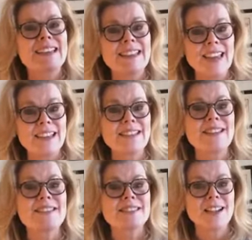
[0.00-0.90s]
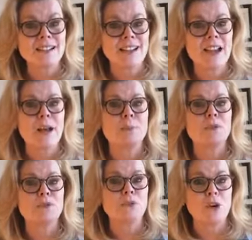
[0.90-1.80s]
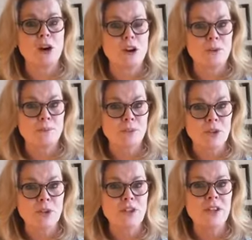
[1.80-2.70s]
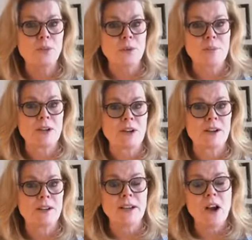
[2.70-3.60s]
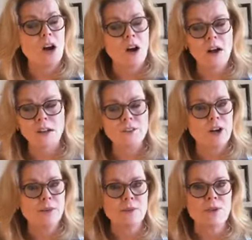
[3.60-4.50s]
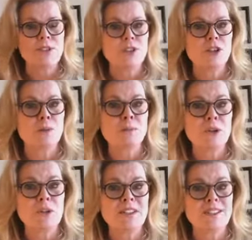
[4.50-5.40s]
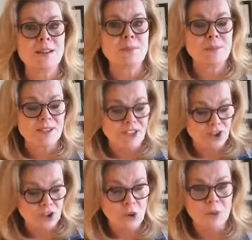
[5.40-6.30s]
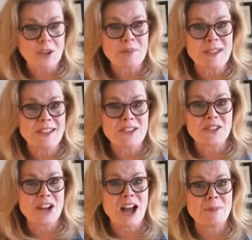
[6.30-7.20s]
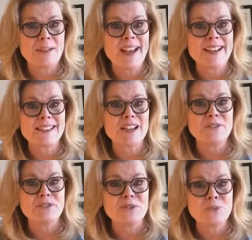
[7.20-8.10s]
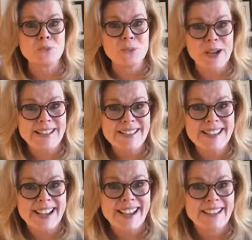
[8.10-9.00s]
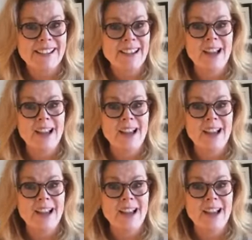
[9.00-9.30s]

Get signed up for our immunity webinar. All of our immune, immunity supplements are going to be in the shop as of Wednesday.